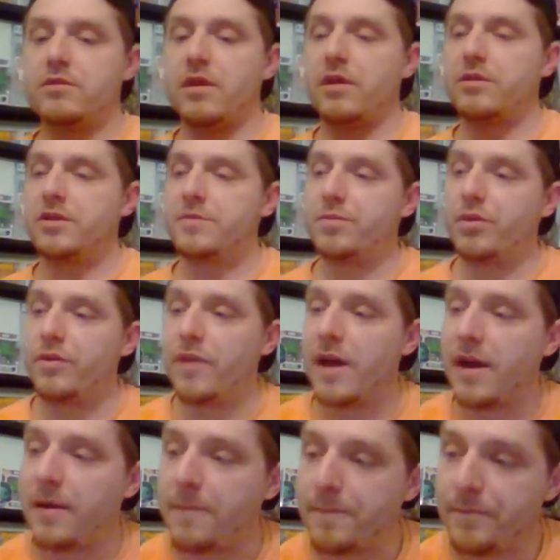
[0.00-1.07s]
So I'll just put
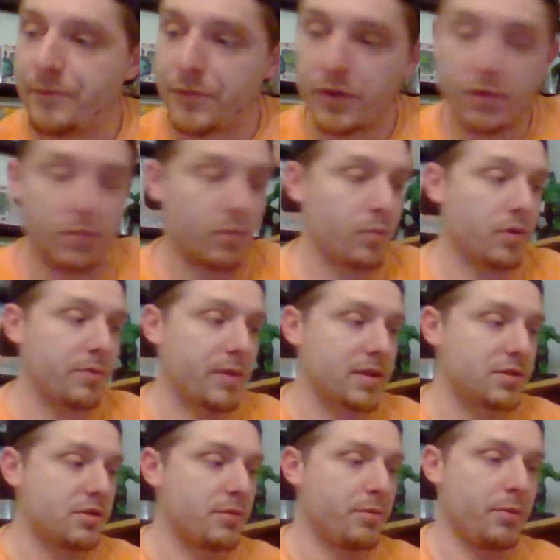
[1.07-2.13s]
that with
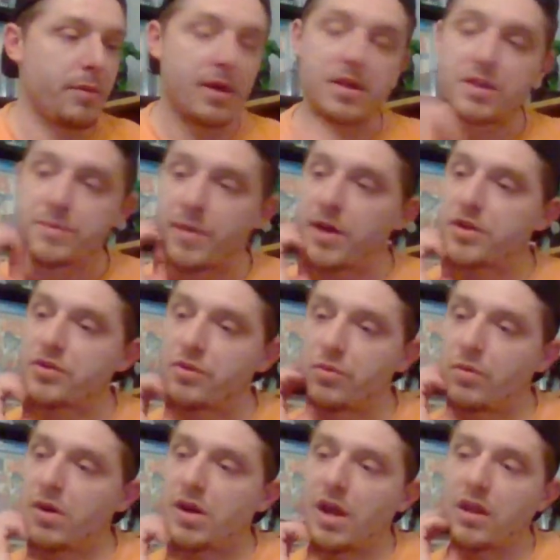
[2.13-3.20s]
my Superman
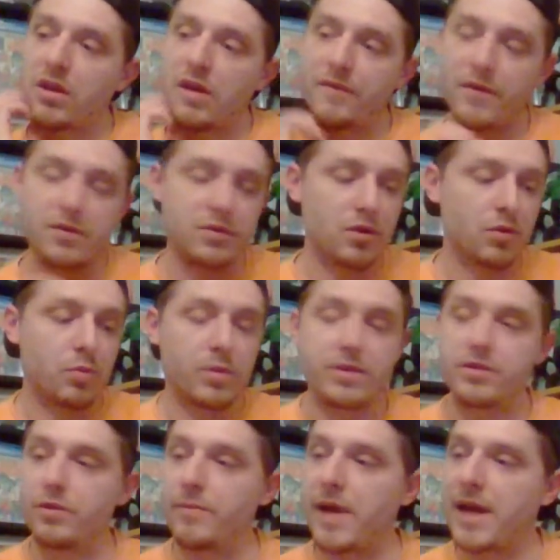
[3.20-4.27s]
special one. I love those old
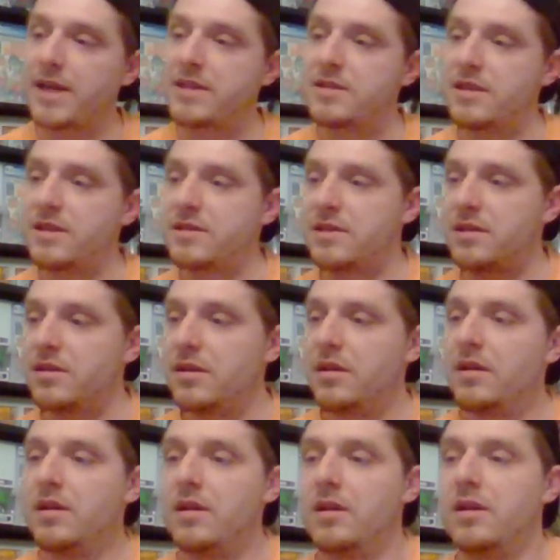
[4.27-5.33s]
Wizard magazines. And
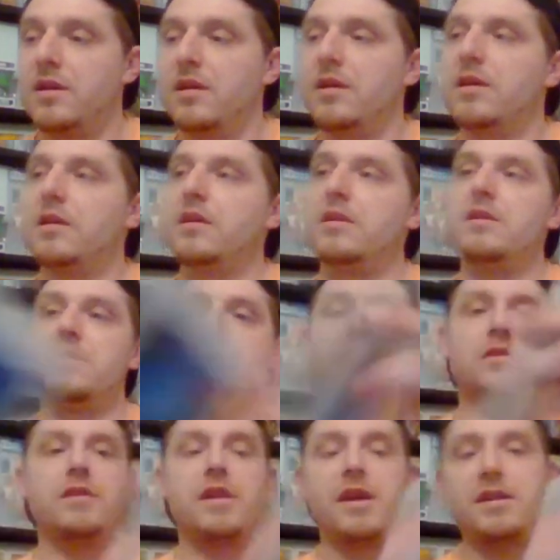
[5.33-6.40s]

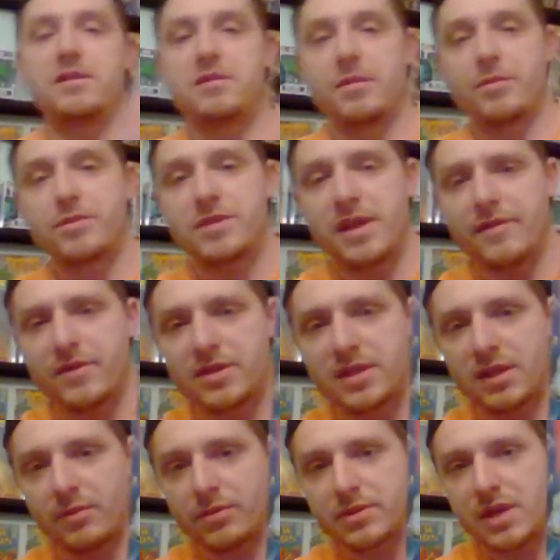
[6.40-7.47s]
look at that. It's number
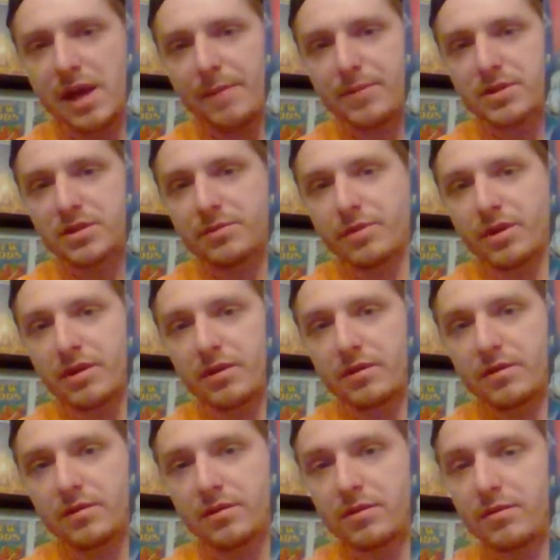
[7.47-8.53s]
17, which happens to
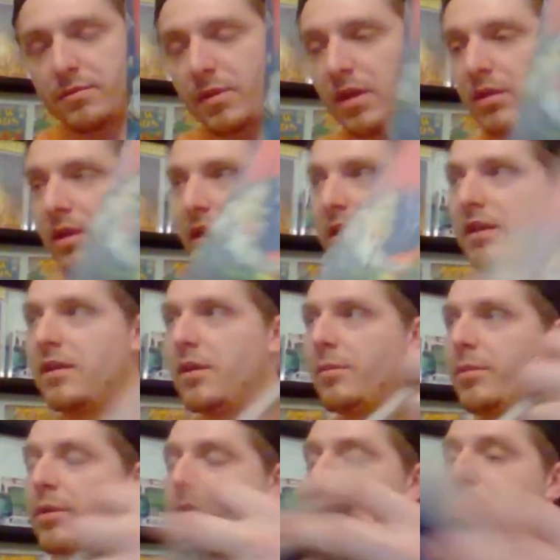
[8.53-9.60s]
be my lucky
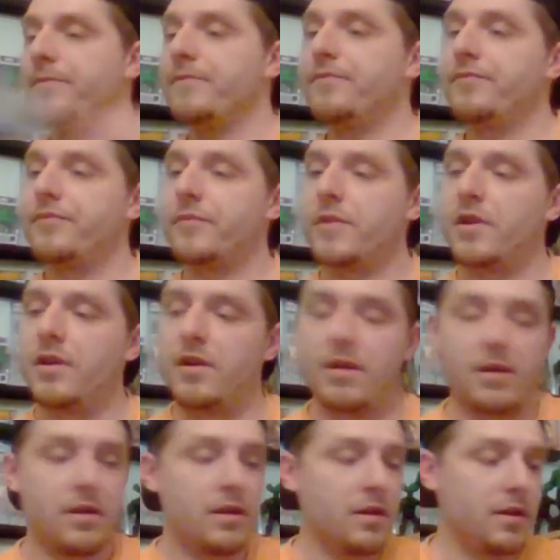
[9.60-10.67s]
number.
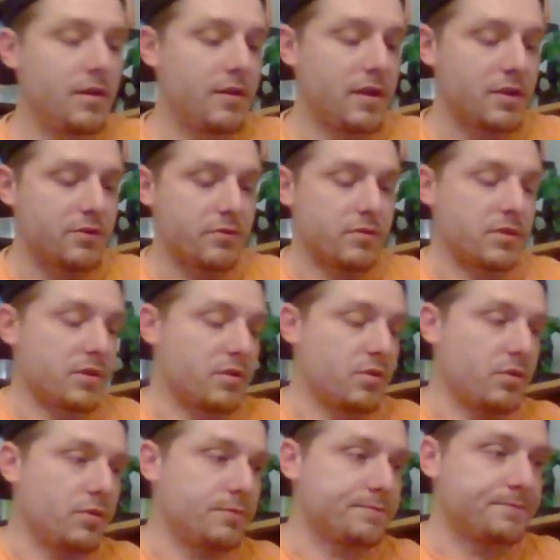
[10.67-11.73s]
That's really
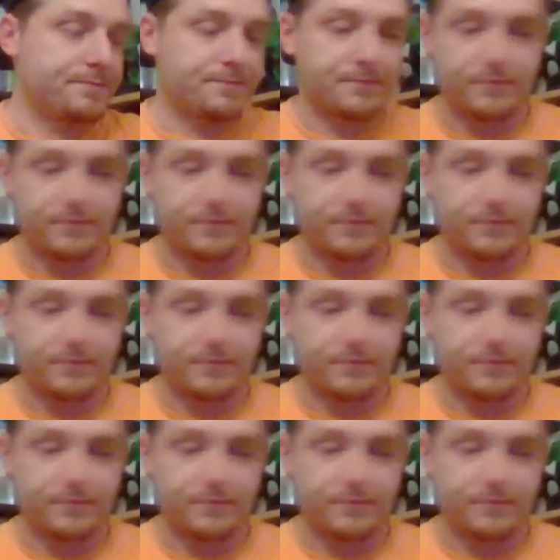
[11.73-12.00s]
cool.